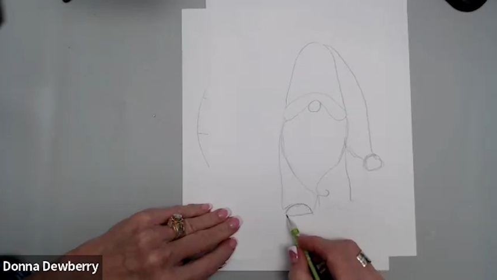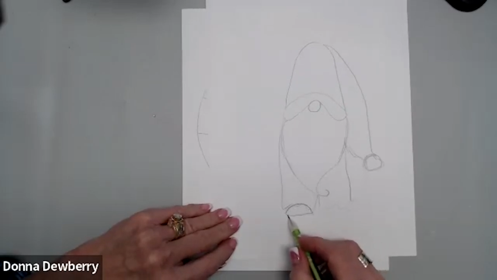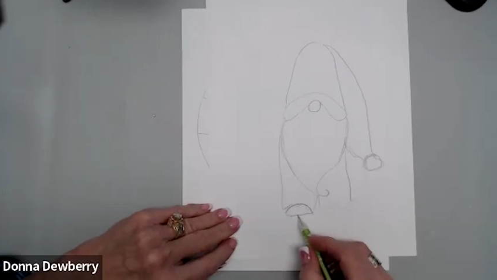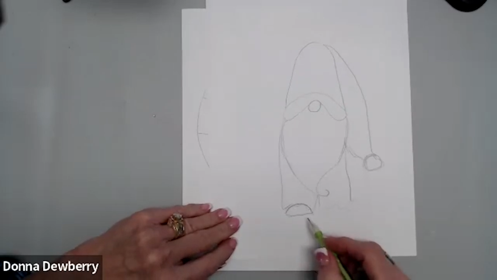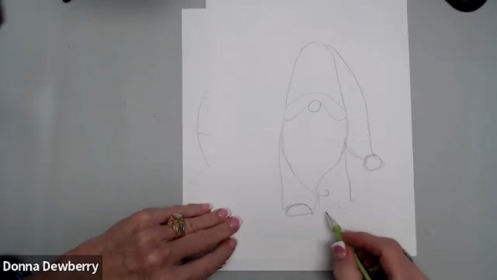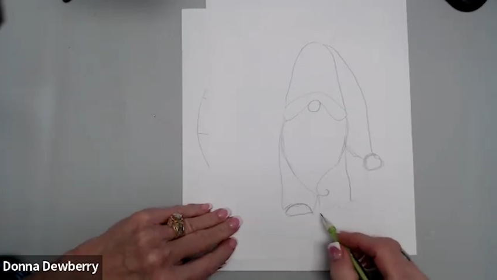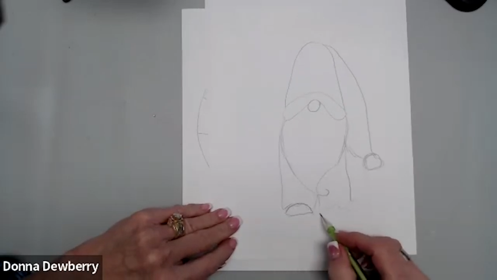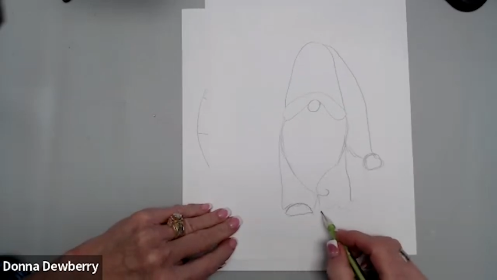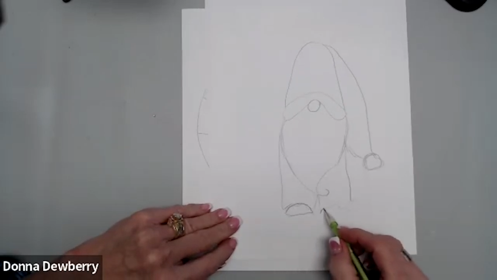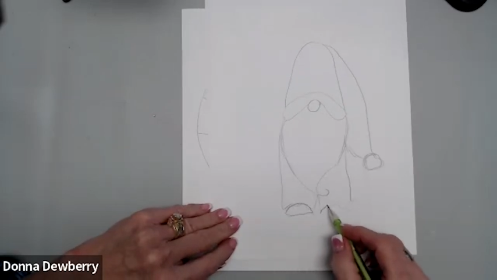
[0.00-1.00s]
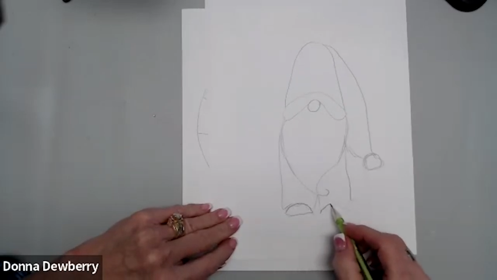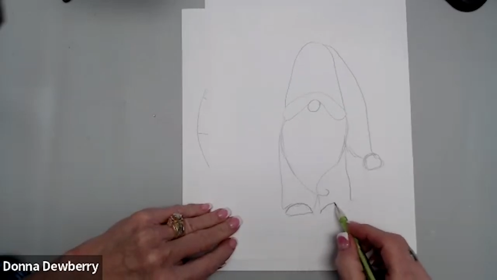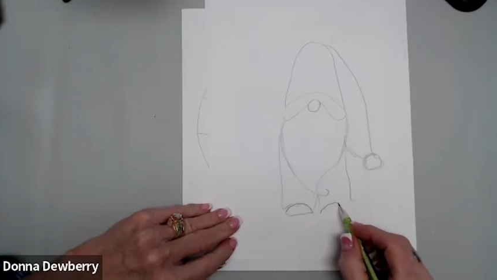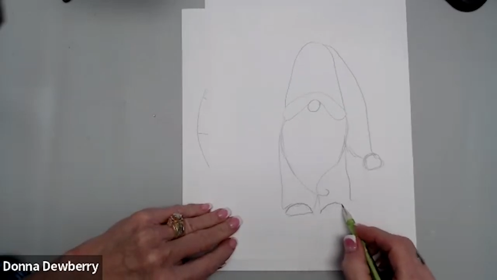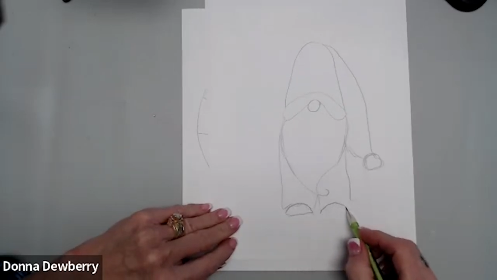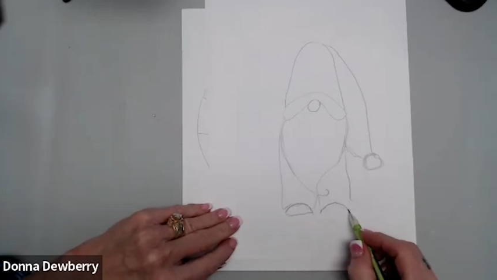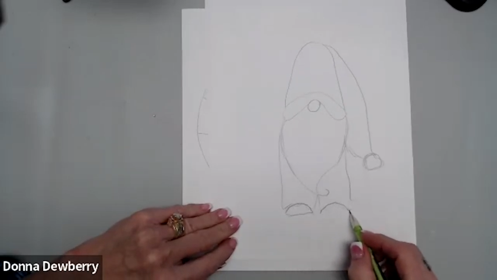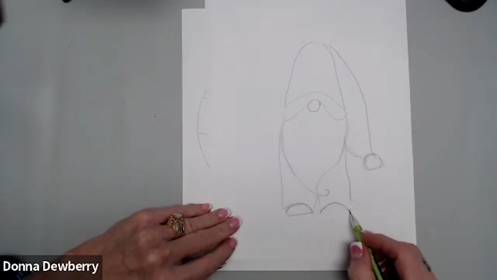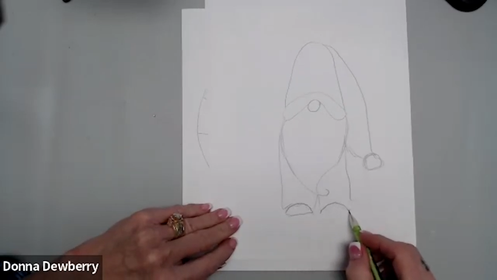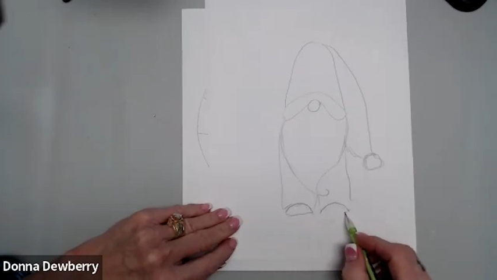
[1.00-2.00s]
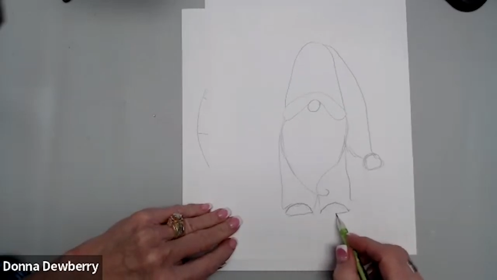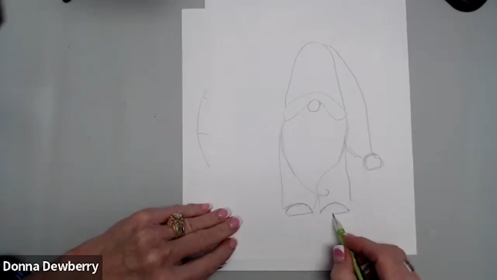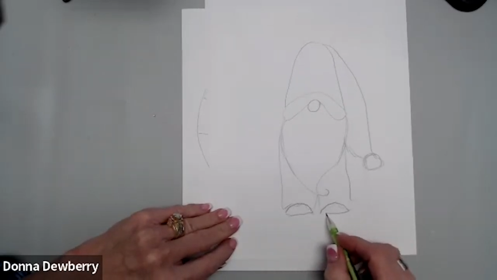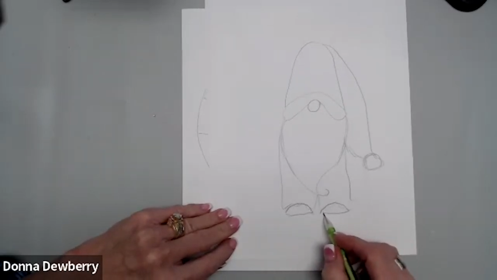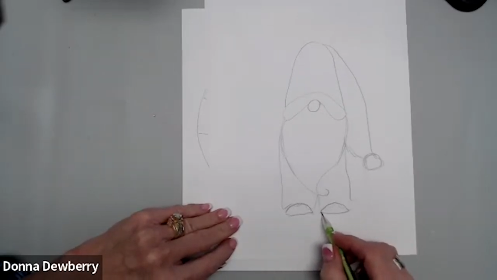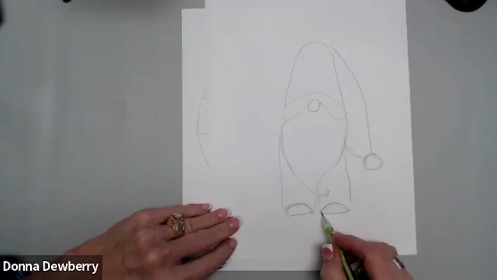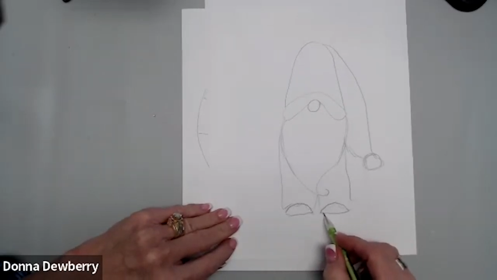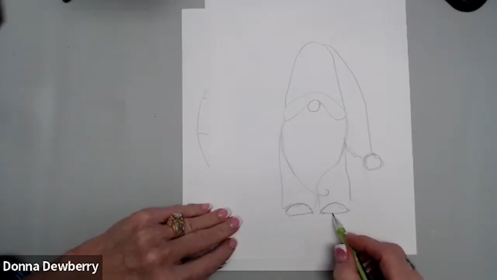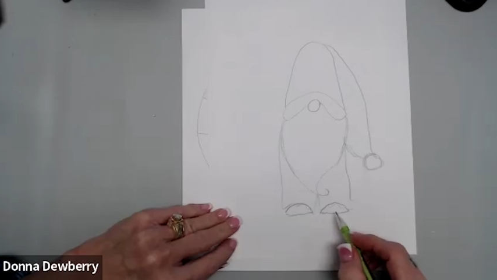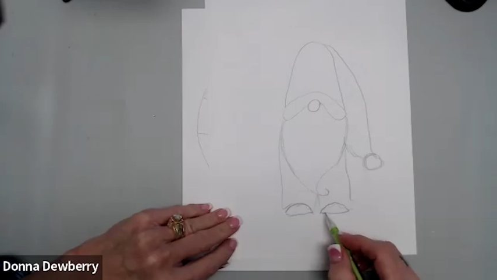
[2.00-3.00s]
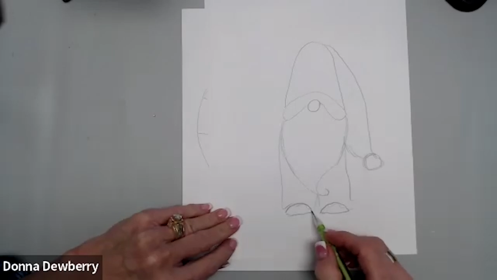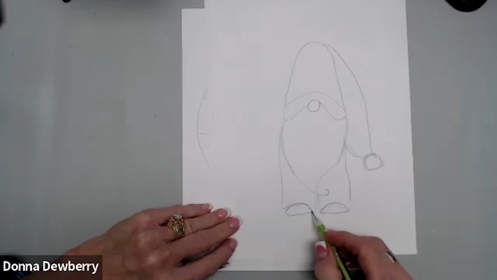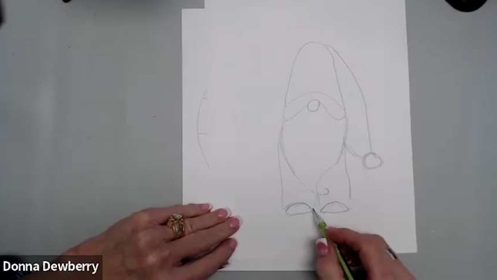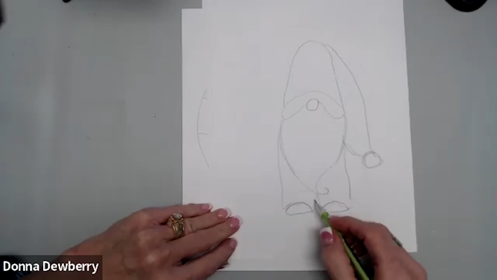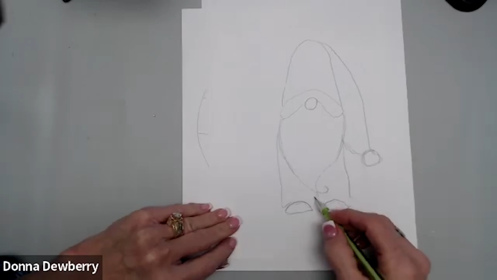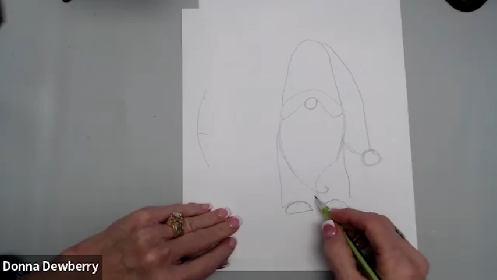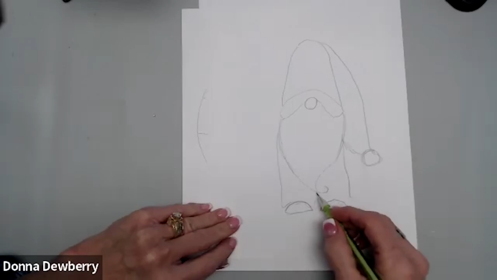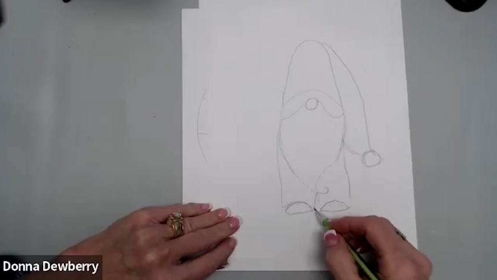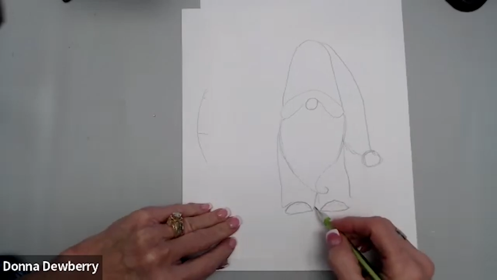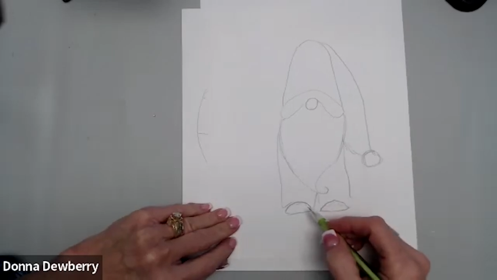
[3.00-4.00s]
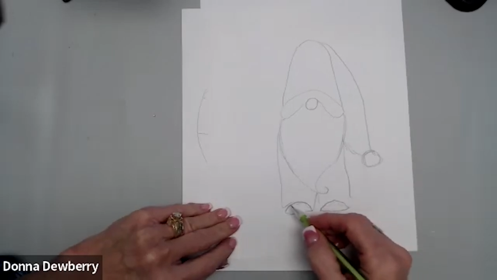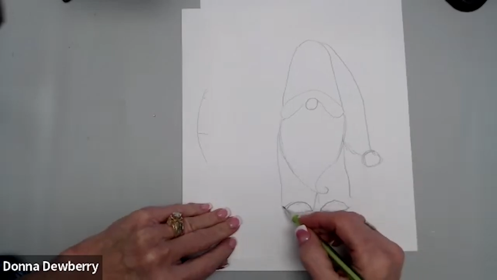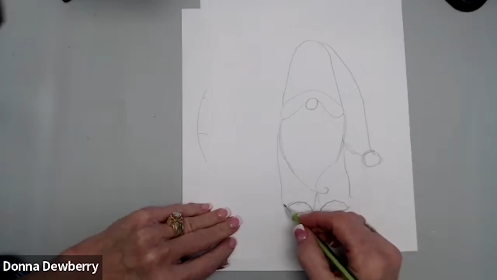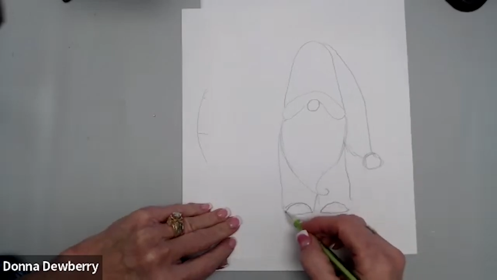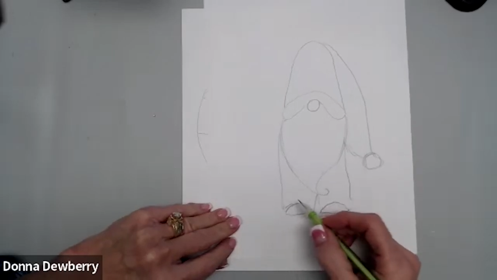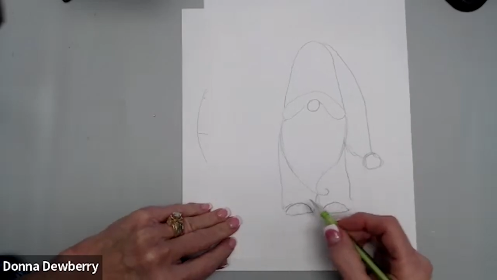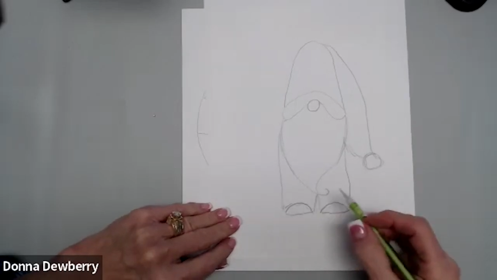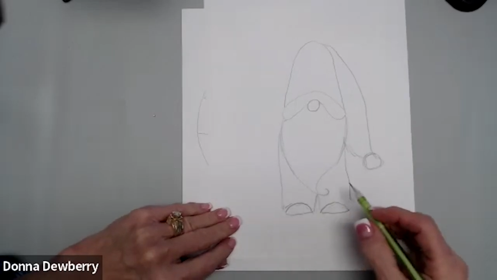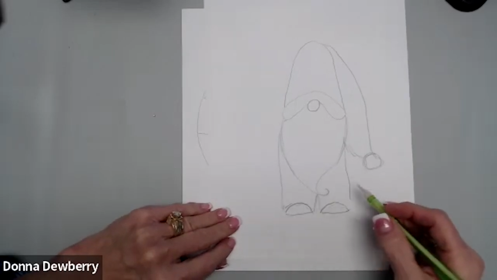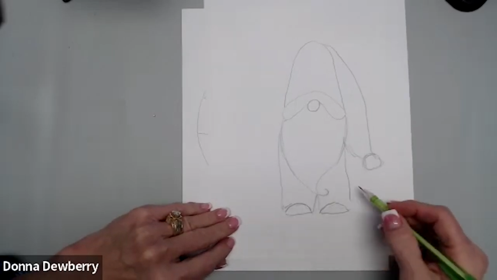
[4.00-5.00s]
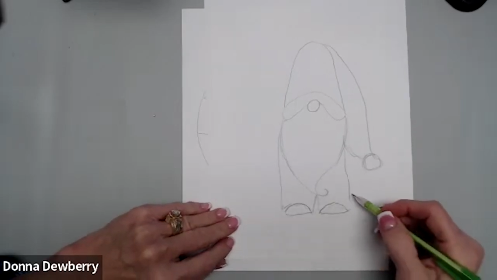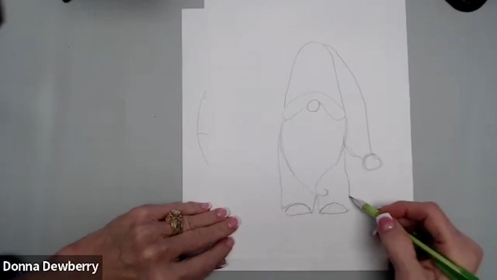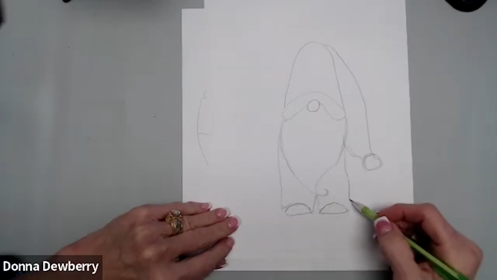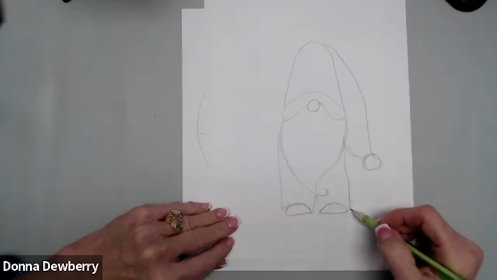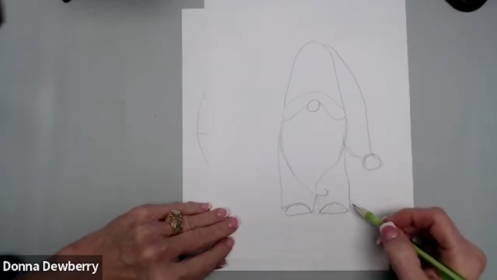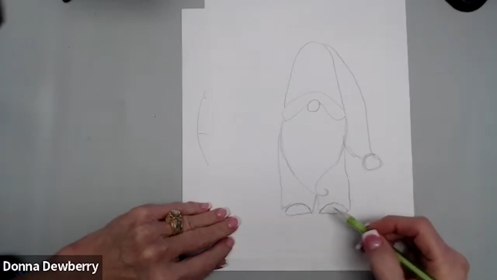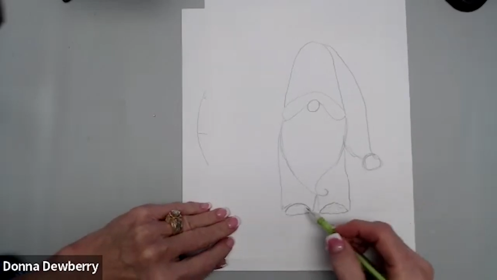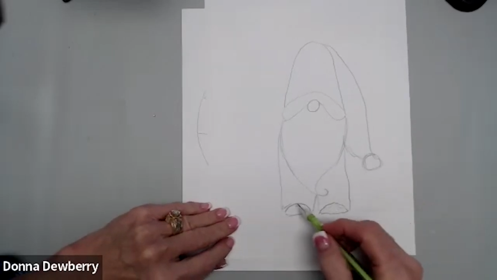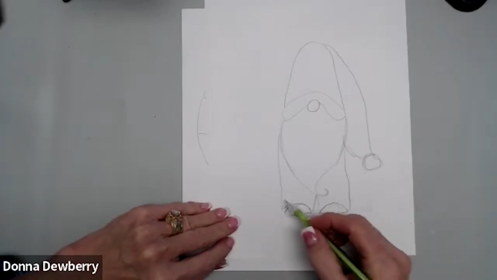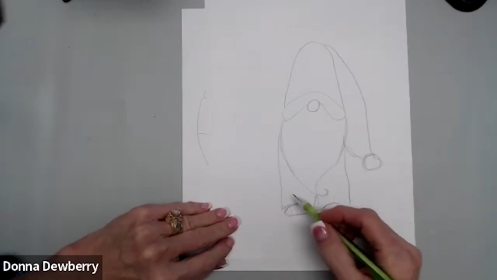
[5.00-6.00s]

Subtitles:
Nobody's mouth can be seen.